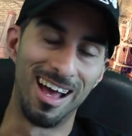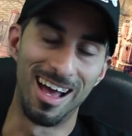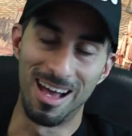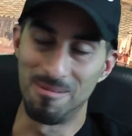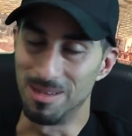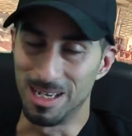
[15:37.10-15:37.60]

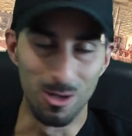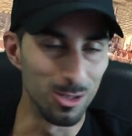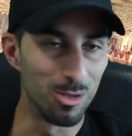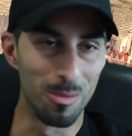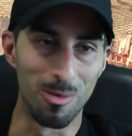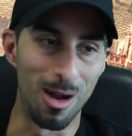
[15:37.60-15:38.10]
Um, he
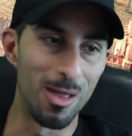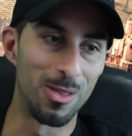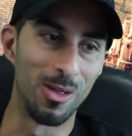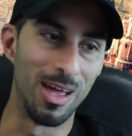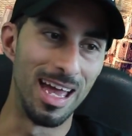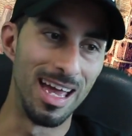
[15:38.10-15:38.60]
goes to a
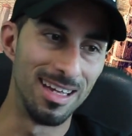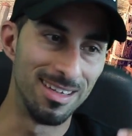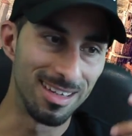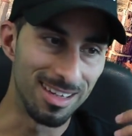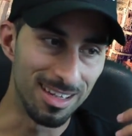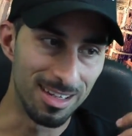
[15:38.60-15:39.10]
brothel,
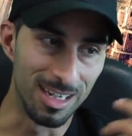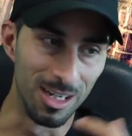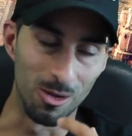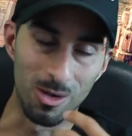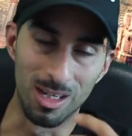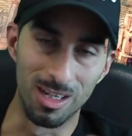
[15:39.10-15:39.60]
and you
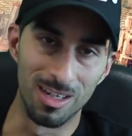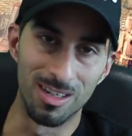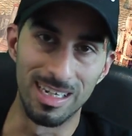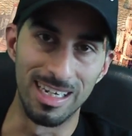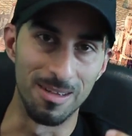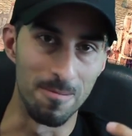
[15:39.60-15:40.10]
know,
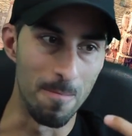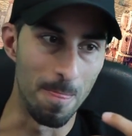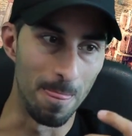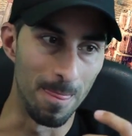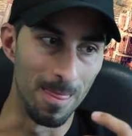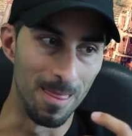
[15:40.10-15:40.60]
clearly
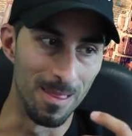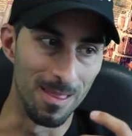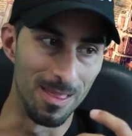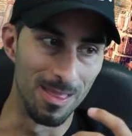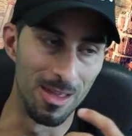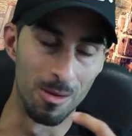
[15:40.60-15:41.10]

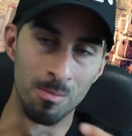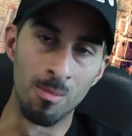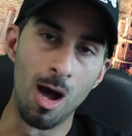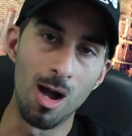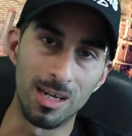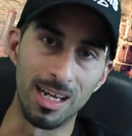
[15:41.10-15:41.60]
they're
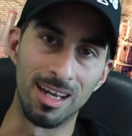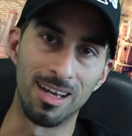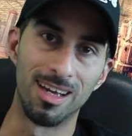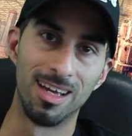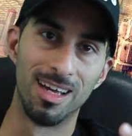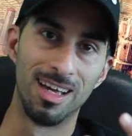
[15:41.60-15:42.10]

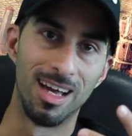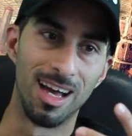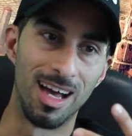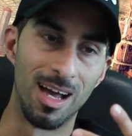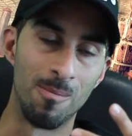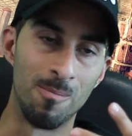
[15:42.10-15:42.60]
mocking
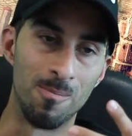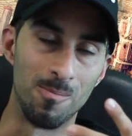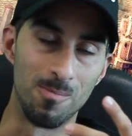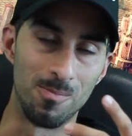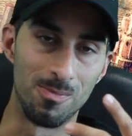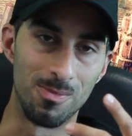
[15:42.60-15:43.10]

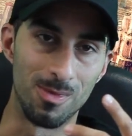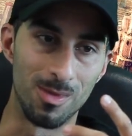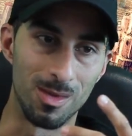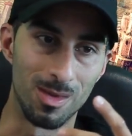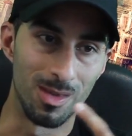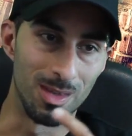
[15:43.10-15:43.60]
um,
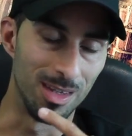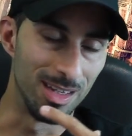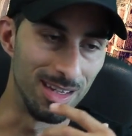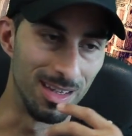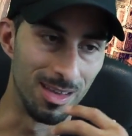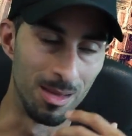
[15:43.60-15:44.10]

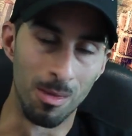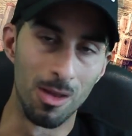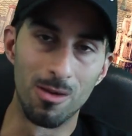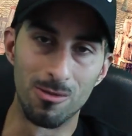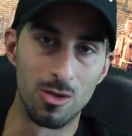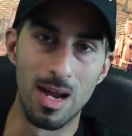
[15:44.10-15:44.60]
the
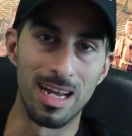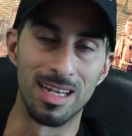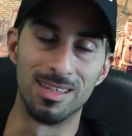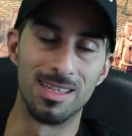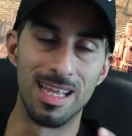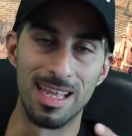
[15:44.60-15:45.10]
mother of
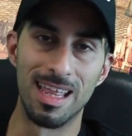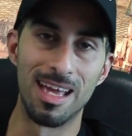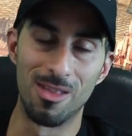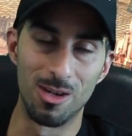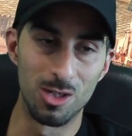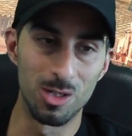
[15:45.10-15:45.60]
dragons. They,
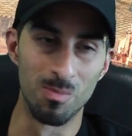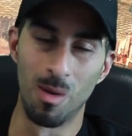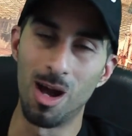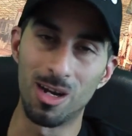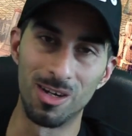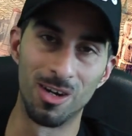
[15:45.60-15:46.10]
they, they're just
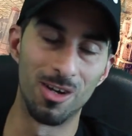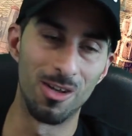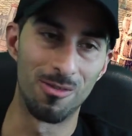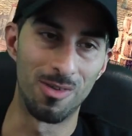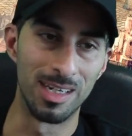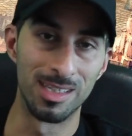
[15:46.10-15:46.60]
mocking her.
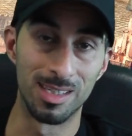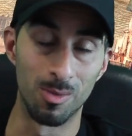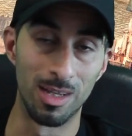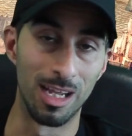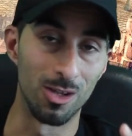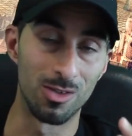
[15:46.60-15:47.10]
They're finding
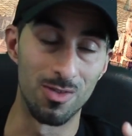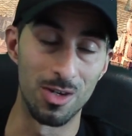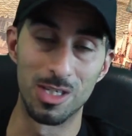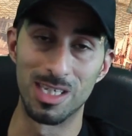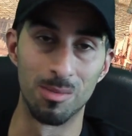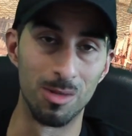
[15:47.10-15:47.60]
someone that looks
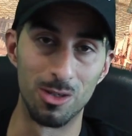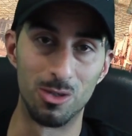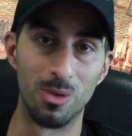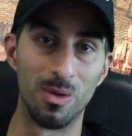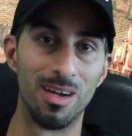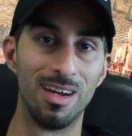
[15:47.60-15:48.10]
very similar
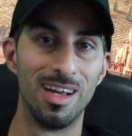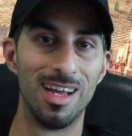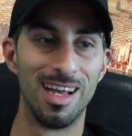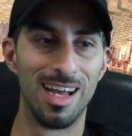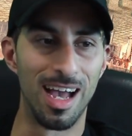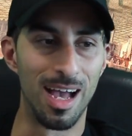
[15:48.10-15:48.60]
to her.
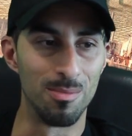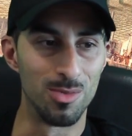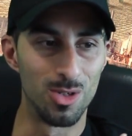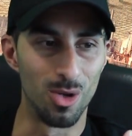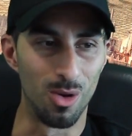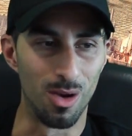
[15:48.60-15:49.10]
Um,
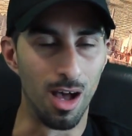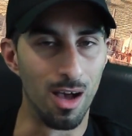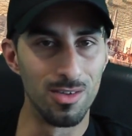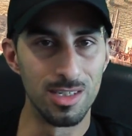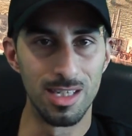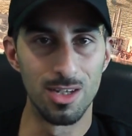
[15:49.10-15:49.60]
so
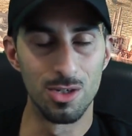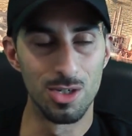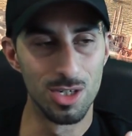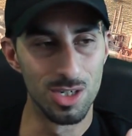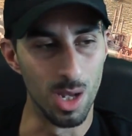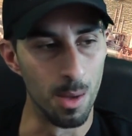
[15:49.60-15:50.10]
obviously there's
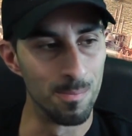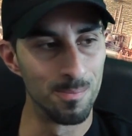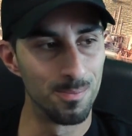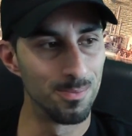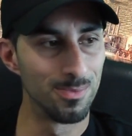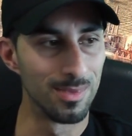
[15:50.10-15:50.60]

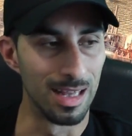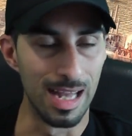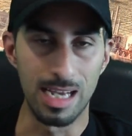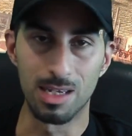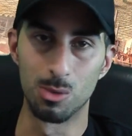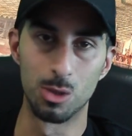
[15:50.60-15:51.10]
some
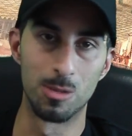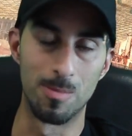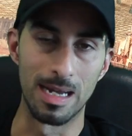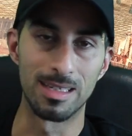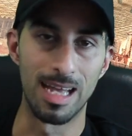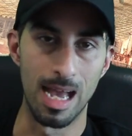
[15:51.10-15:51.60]
lack of
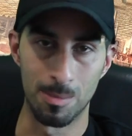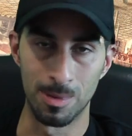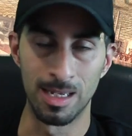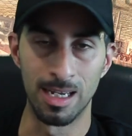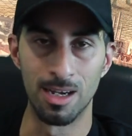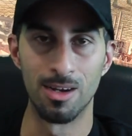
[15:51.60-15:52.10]
respect
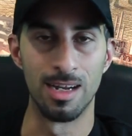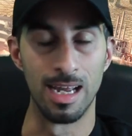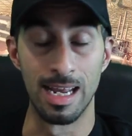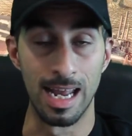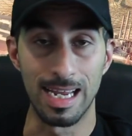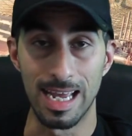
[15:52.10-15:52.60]
happening here, and,
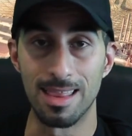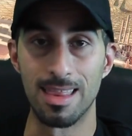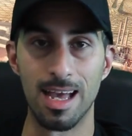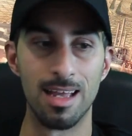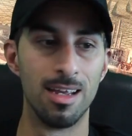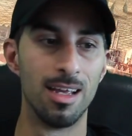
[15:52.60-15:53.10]
and I get
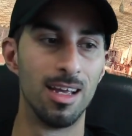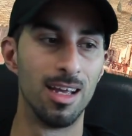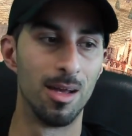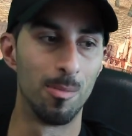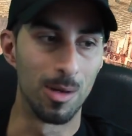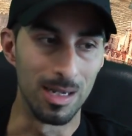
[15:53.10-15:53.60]
that.
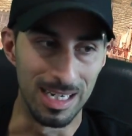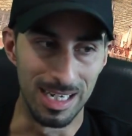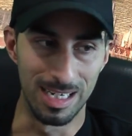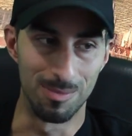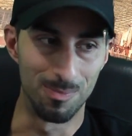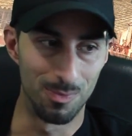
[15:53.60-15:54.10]
But
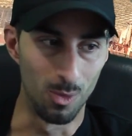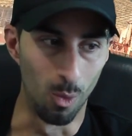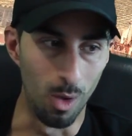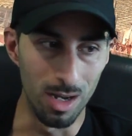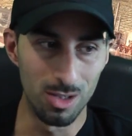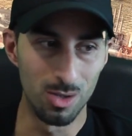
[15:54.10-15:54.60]
he
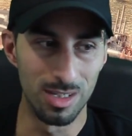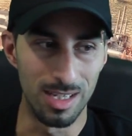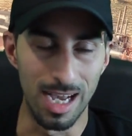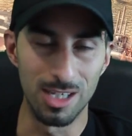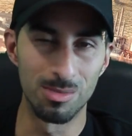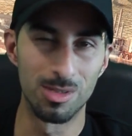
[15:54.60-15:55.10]
wanted to
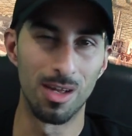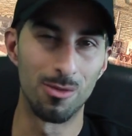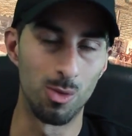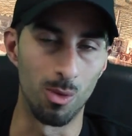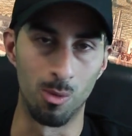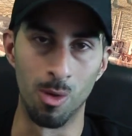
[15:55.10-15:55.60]
attach
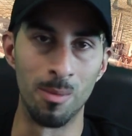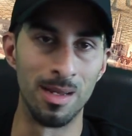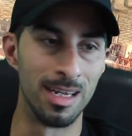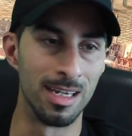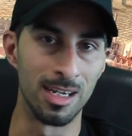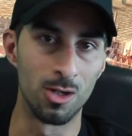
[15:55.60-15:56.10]
himself to a
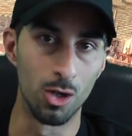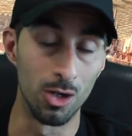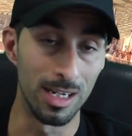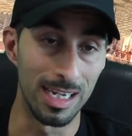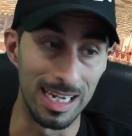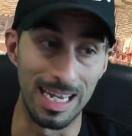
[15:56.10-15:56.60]
woman and, and
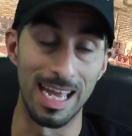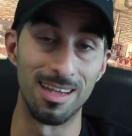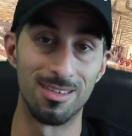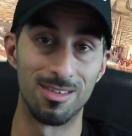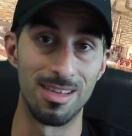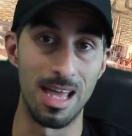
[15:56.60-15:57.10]
couldn't
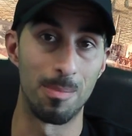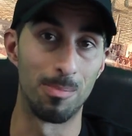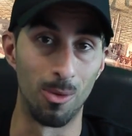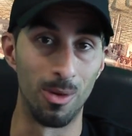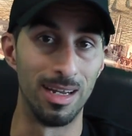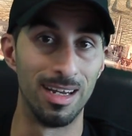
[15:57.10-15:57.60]
get to that
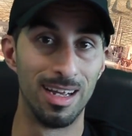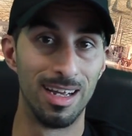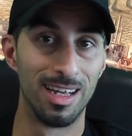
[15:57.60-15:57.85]
point.